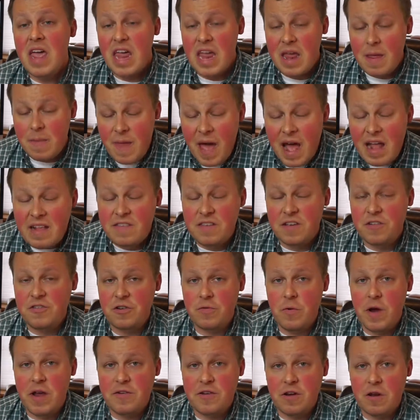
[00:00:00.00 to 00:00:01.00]
In that
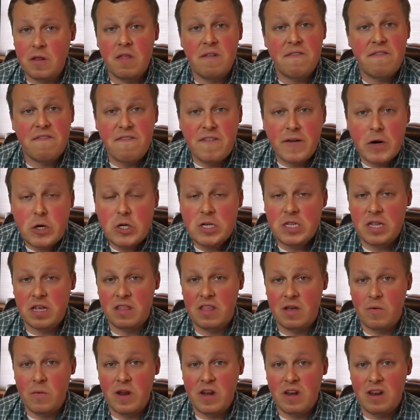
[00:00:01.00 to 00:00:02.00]
situation, the first
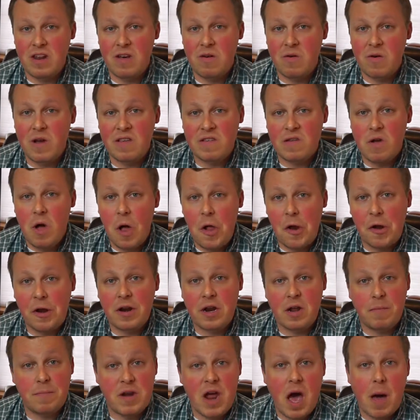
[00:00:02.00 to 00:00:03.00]
thing that we do is called
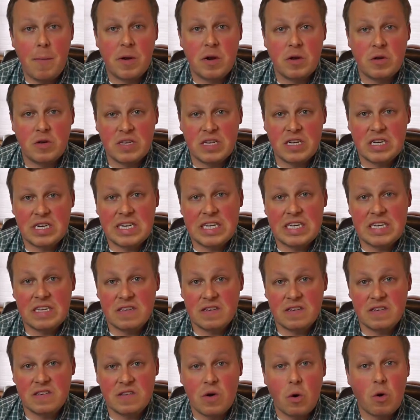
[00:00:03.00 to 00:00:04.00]
an
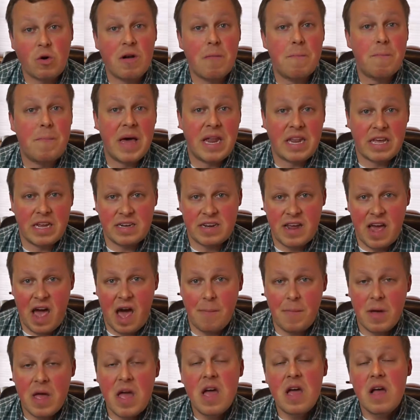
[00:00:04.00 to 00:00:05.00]
abdominocentesis or a belly
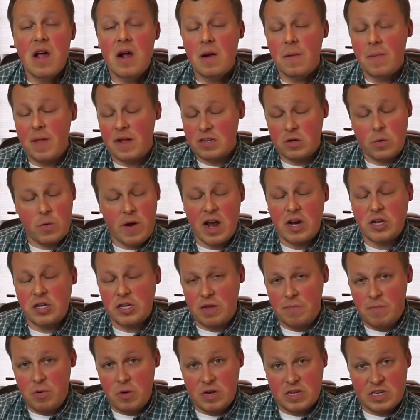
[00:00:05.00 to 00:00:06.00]
tap. That's where we
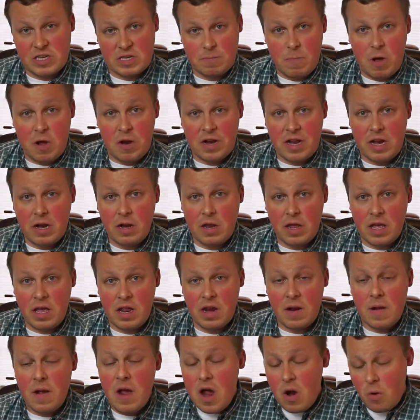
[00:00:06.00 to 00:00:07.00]
actually put a small needle
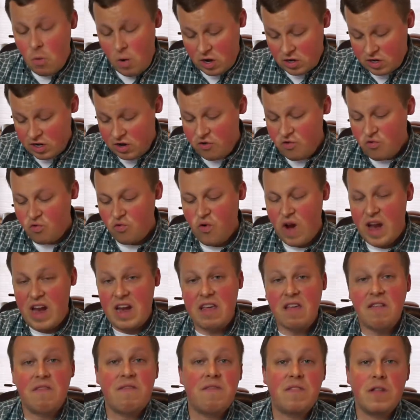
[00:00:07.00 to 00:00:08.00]
in, we're actually
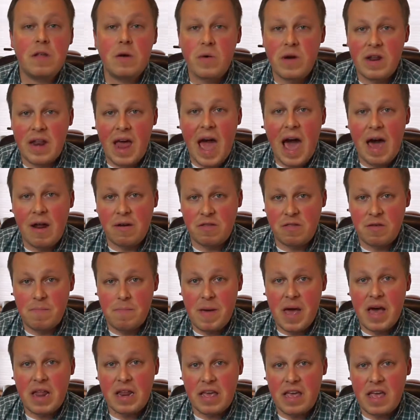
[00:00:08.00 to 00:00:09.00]
draining fluid out of the
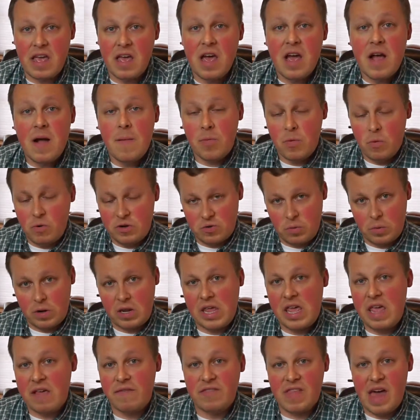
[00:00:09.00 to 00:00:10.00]
belly, which
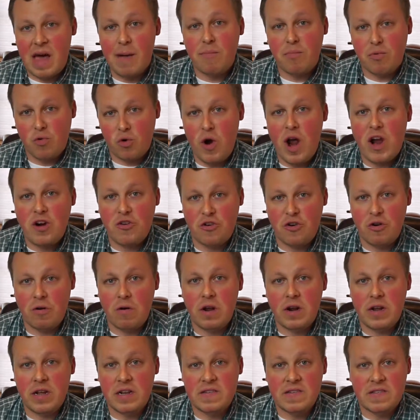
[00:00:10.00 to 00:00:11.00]
relieves that pressure
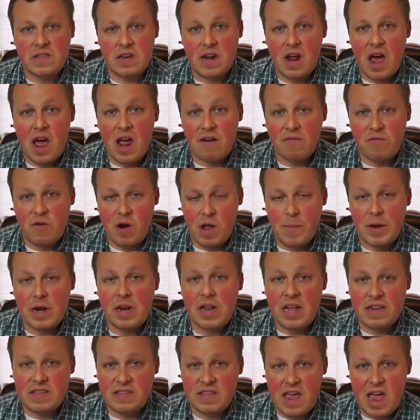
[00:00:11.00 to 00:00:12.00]
against the diaphragm
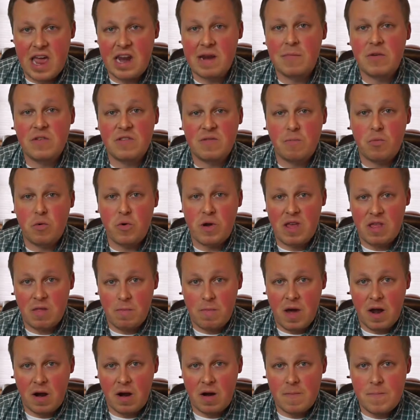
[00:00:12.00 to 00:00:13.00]
and lets the animals breathe
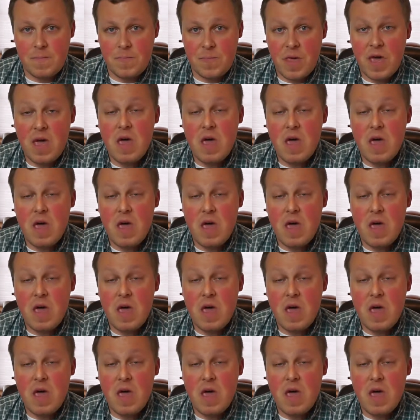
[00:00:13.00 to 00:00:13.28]
better.